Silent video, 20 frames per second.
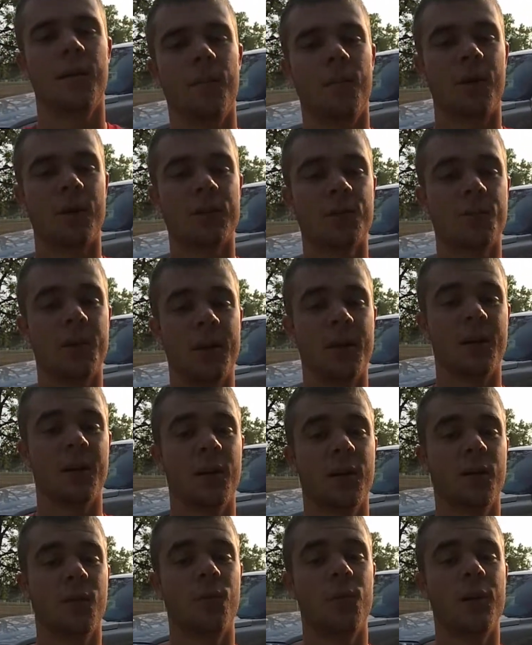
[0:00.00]
much
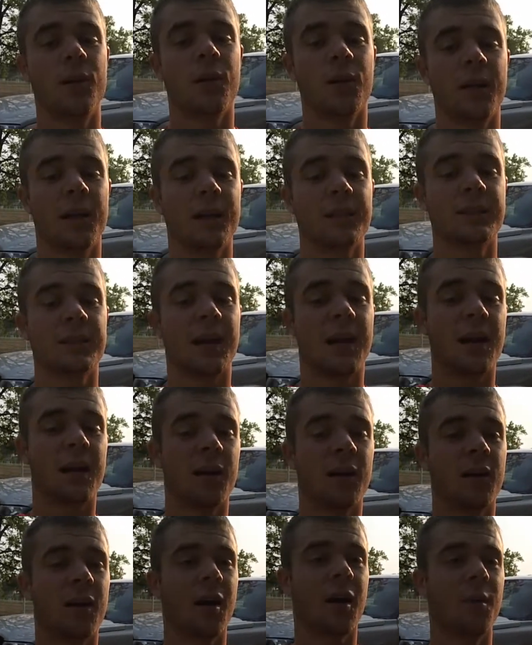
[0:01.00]
bigger wheel and
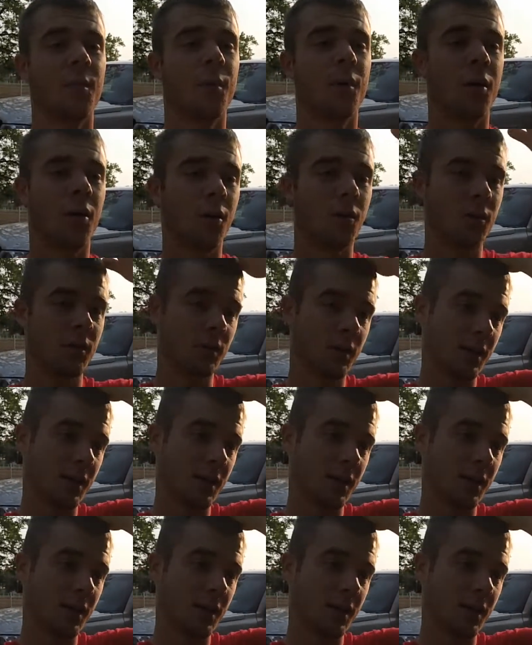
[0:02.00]
tire combo